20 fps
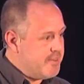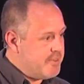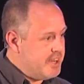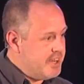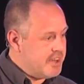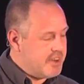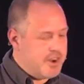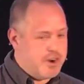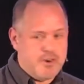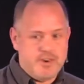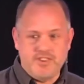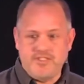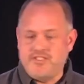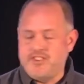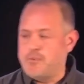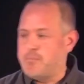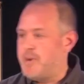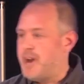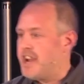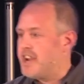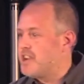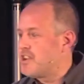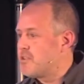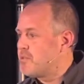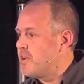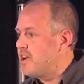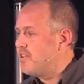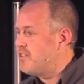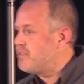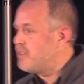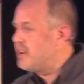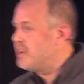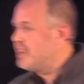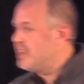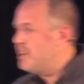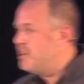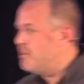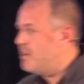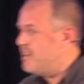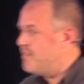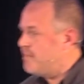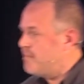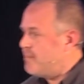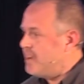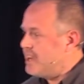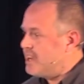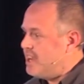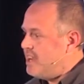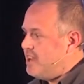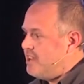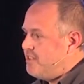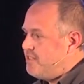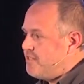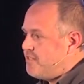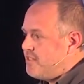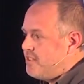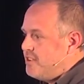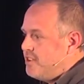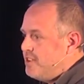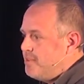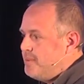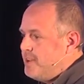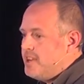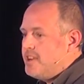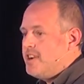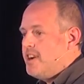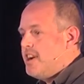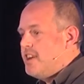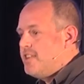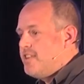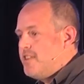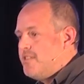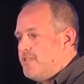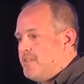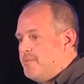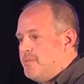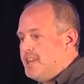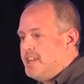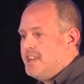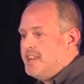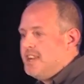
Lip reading: I'm going to go and sit back at a restaurant and get away from my kids for a little bit. God love them.